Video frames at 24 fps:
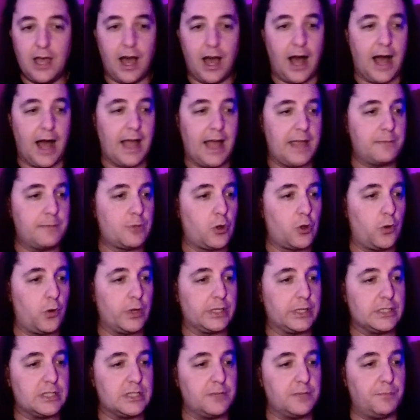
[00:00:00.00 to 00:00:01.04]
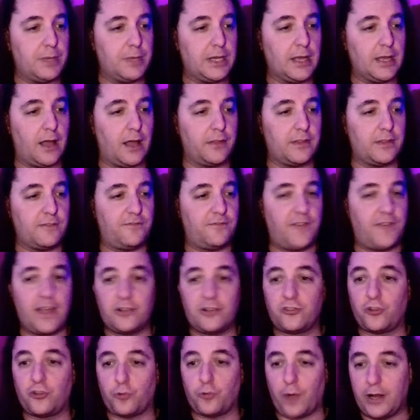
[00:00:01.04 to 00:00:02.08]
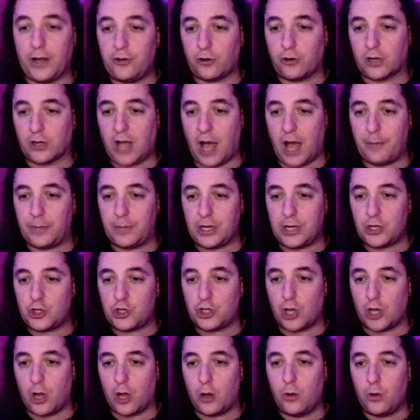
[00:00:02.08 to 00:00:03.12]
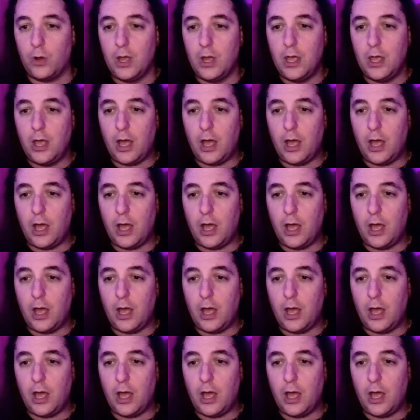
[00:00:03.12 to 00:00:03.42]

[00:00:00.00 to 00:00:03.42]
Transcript: I am going to be on the Failed to Render comedy show,